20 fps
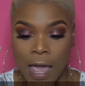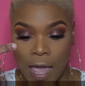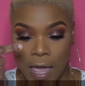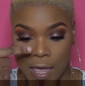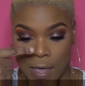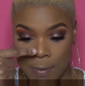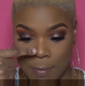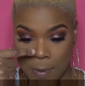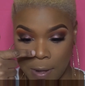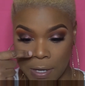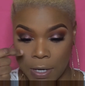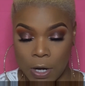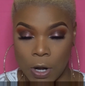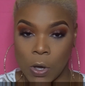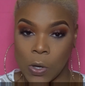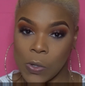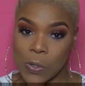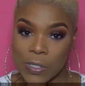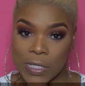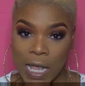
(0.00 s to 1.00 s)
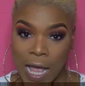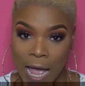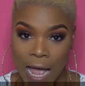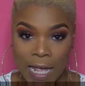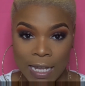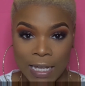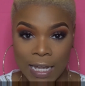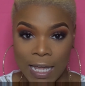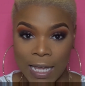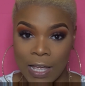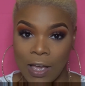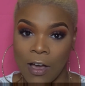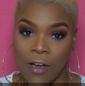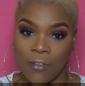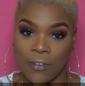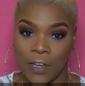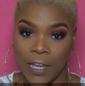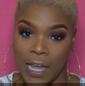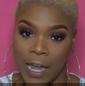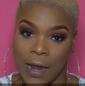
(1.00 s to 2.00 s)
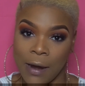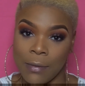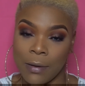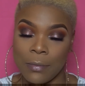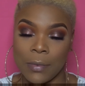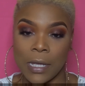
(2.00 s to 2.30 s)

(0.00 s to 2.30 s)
and my nose highlight off camera